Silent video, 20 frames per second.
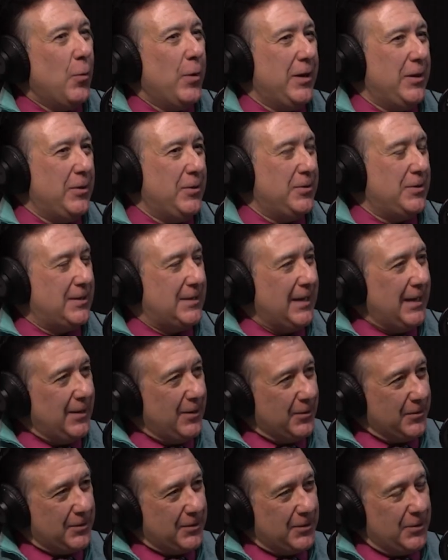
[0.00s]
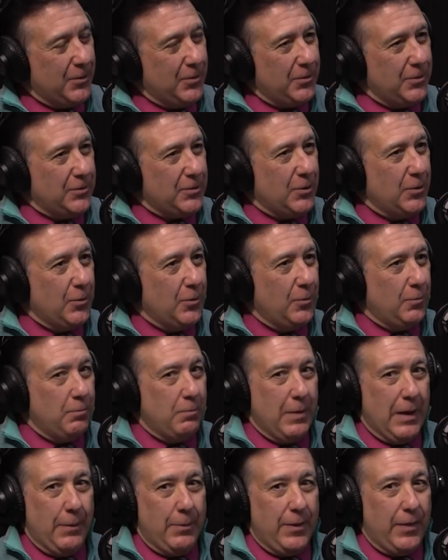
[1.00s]
when you see those students who
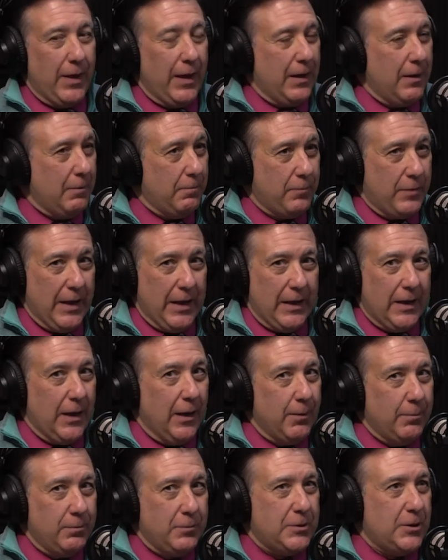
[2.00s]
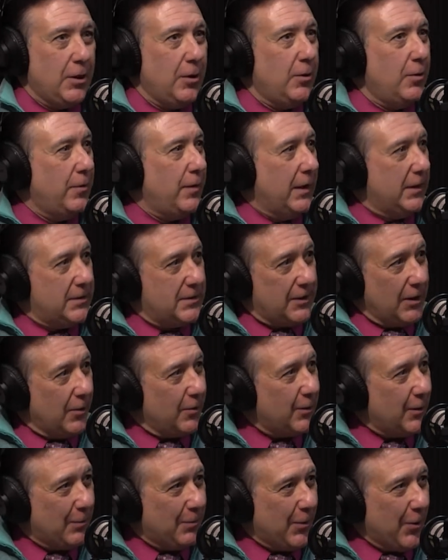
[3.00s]
maybe they they come to you, they
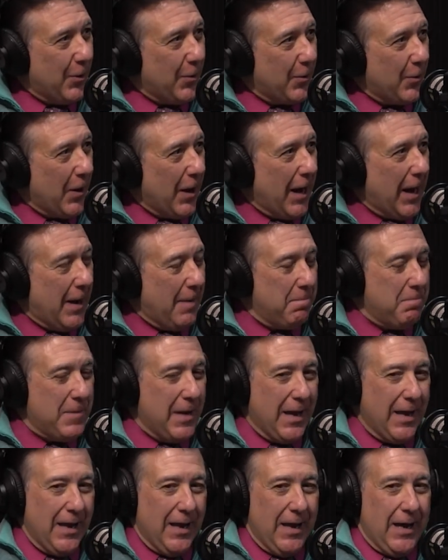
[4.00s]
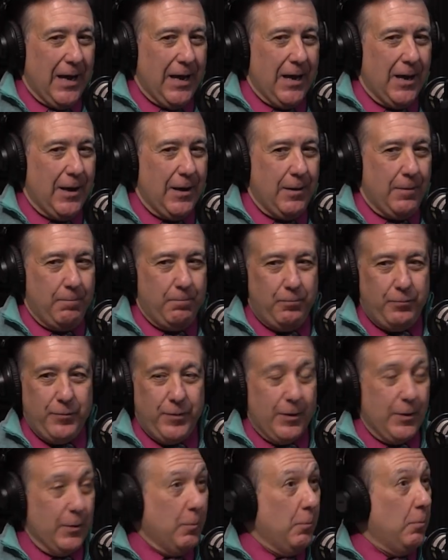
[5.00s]
start the program, um,
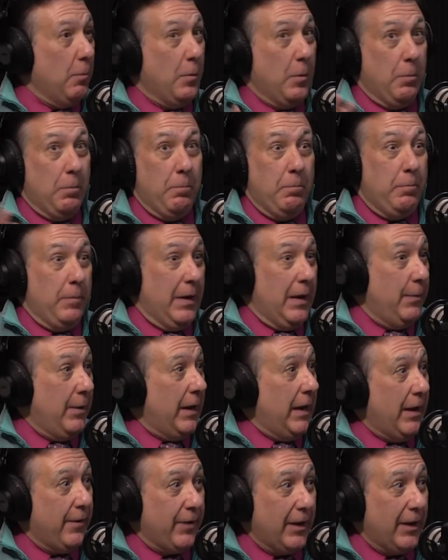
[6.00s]
maybe